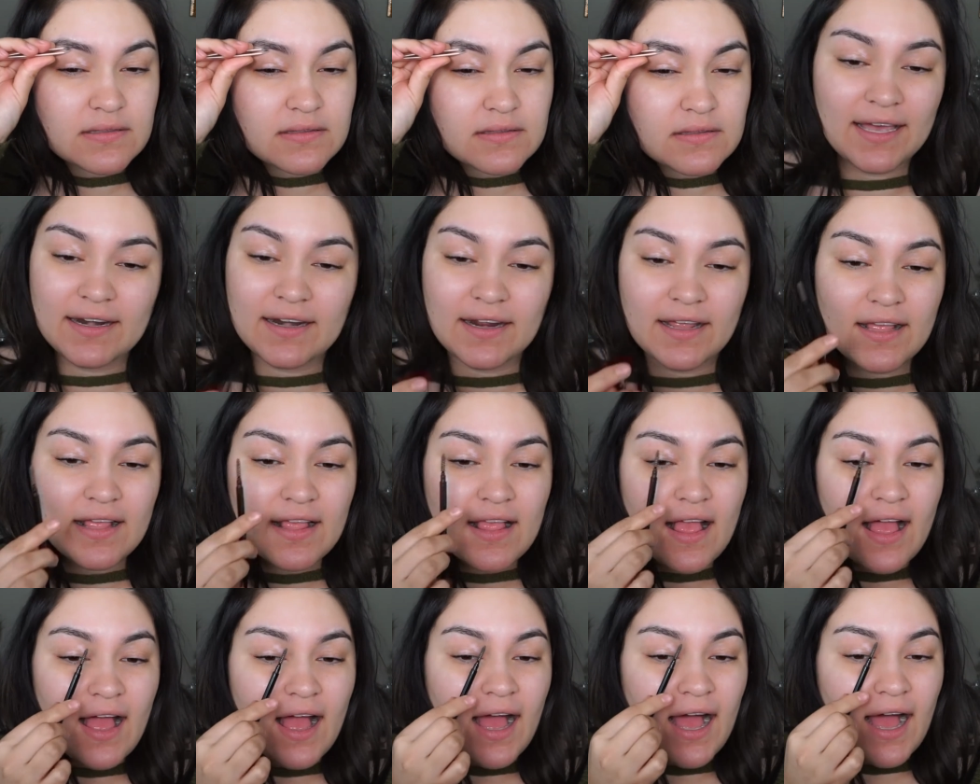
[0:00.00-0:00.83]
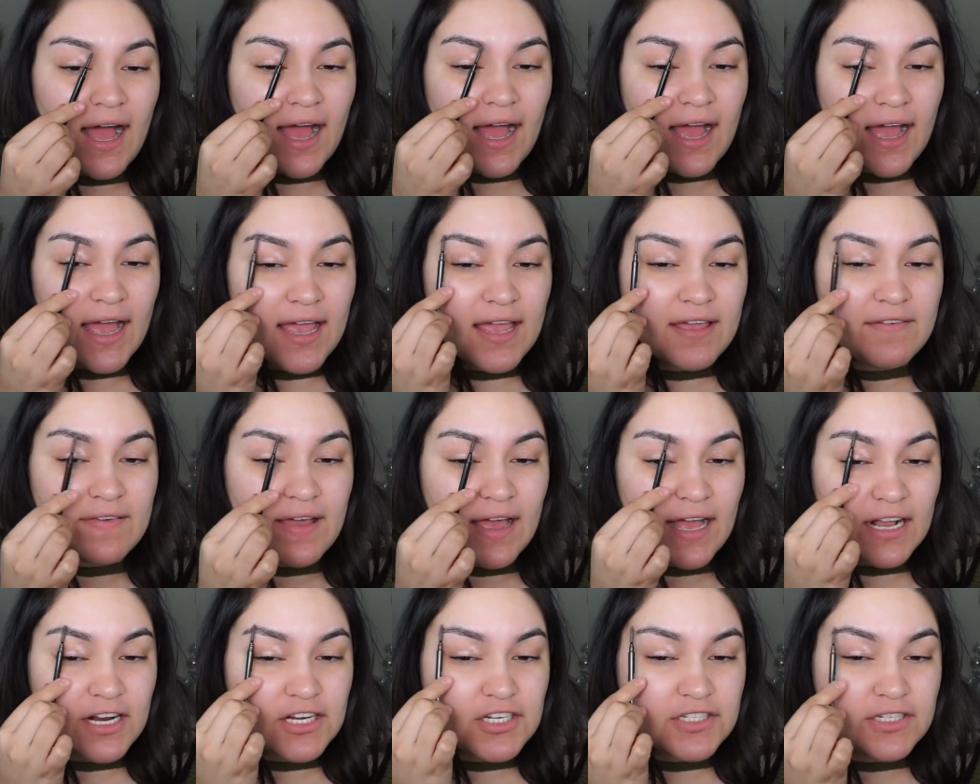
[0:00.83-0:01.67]
And I've
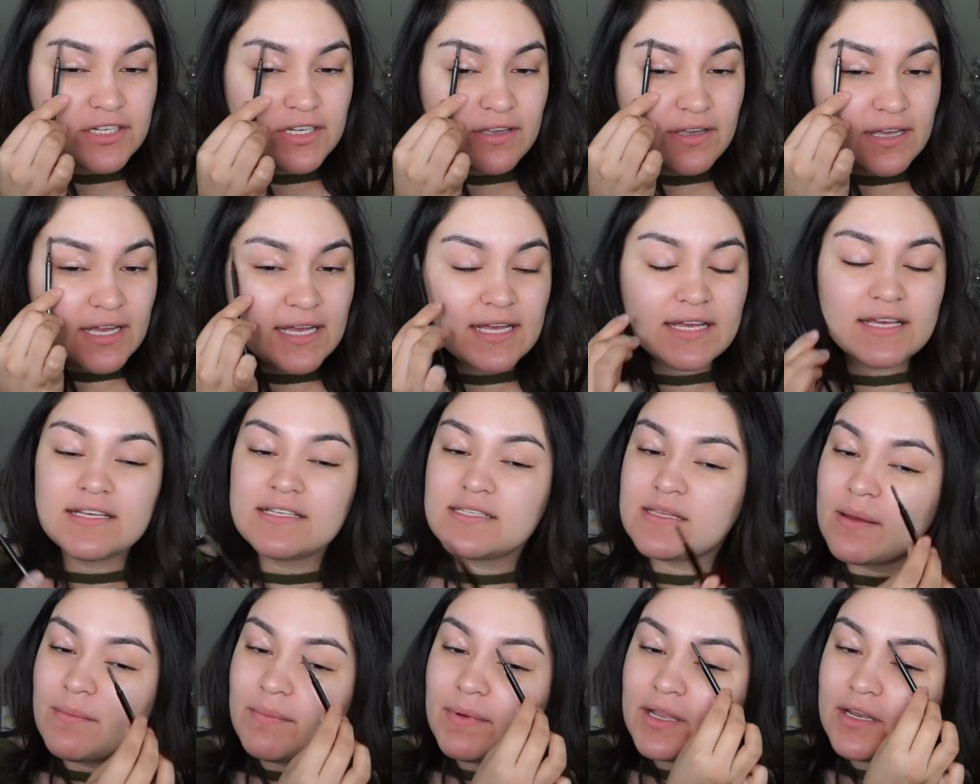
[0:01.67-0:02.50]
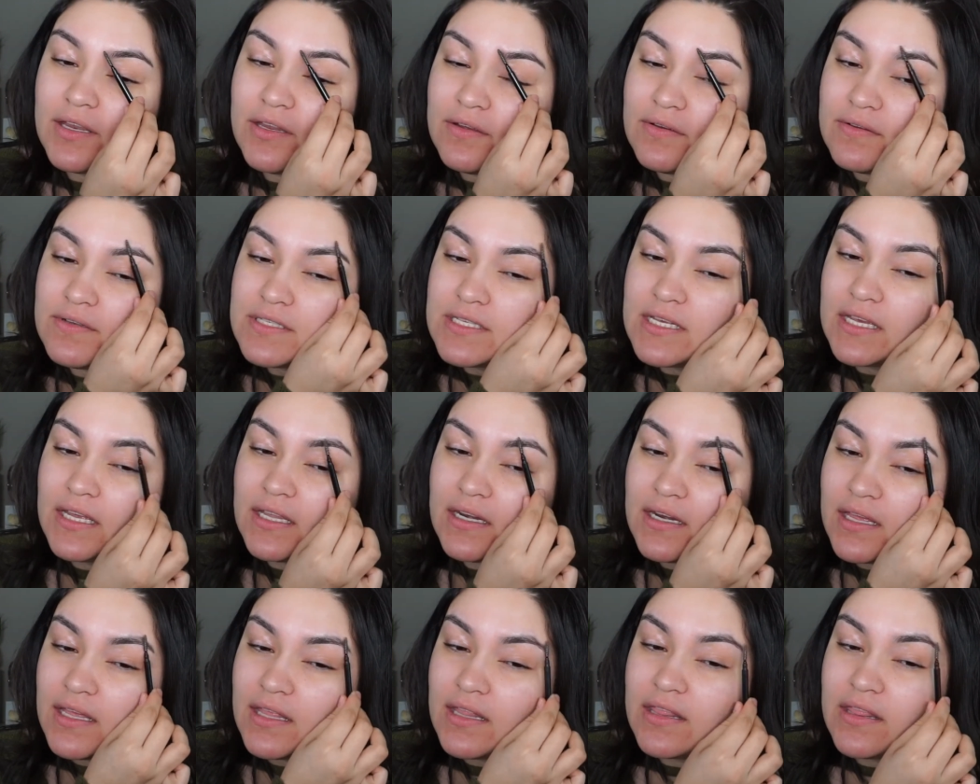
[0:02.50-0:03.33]
actually, you guys, been
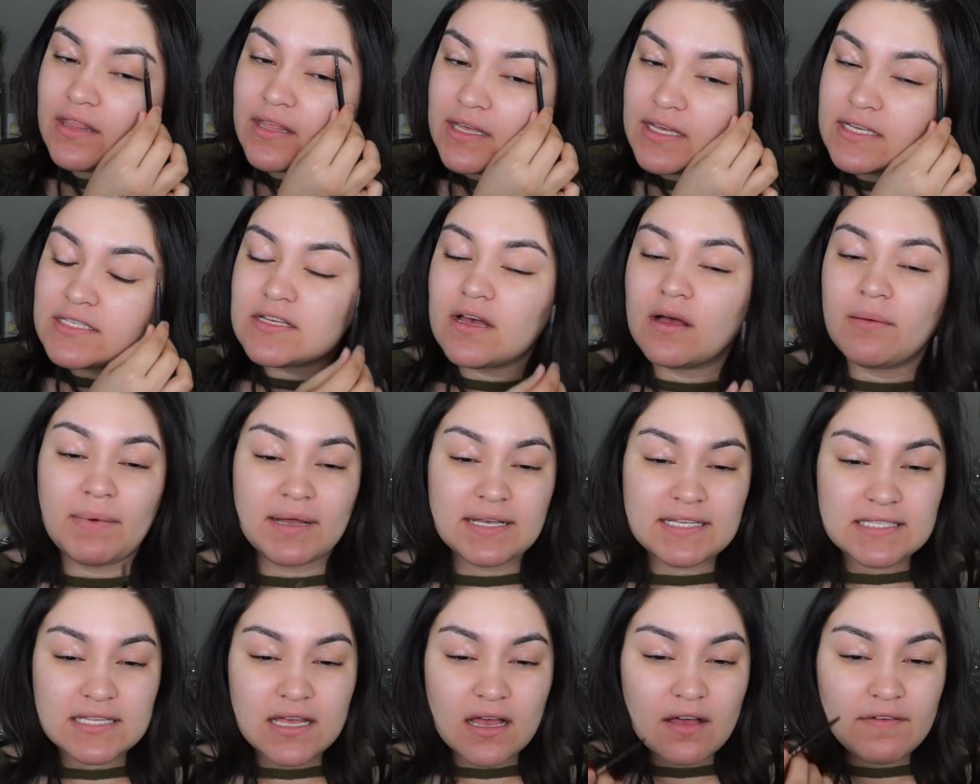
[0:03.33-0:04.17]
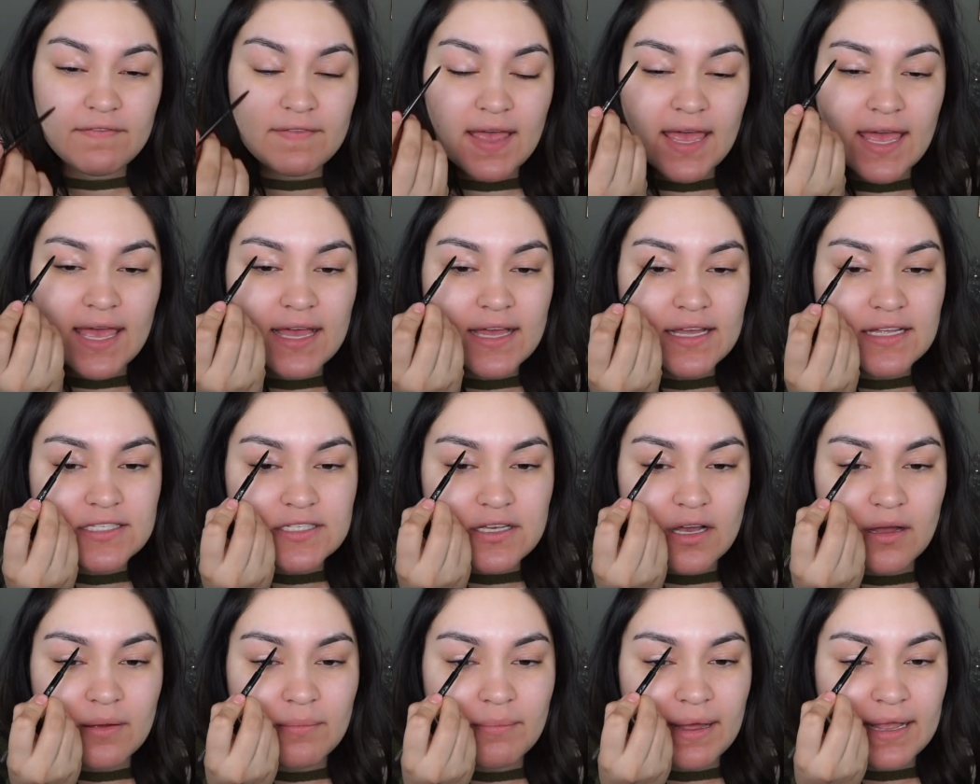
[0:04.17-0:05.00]
using this on myself and
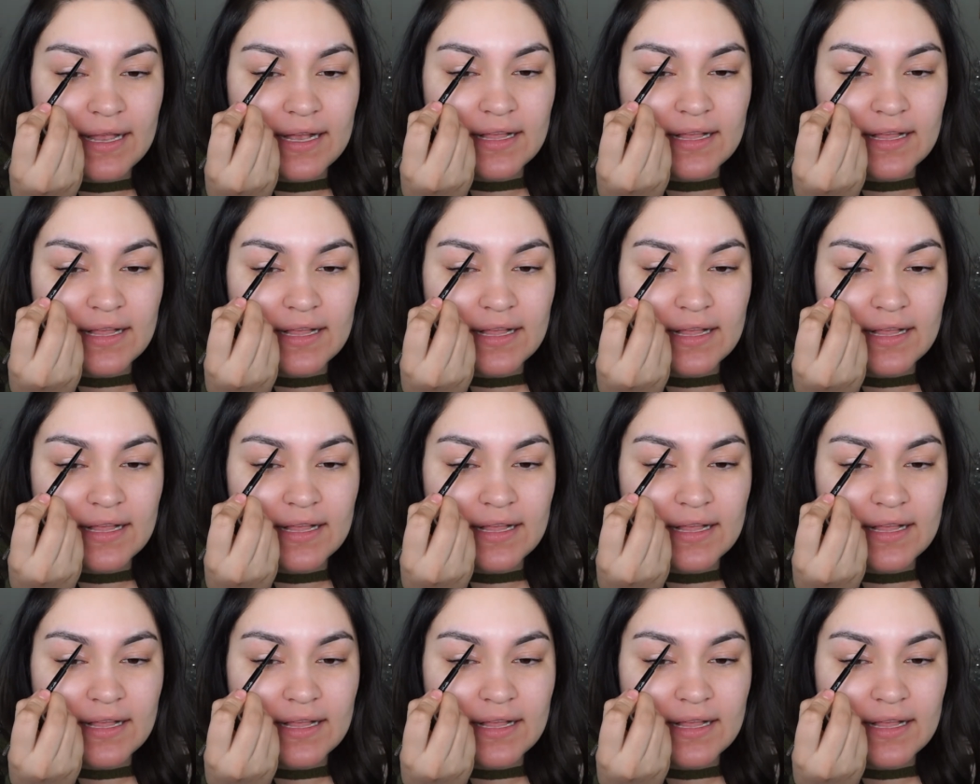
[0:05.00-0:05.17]
on my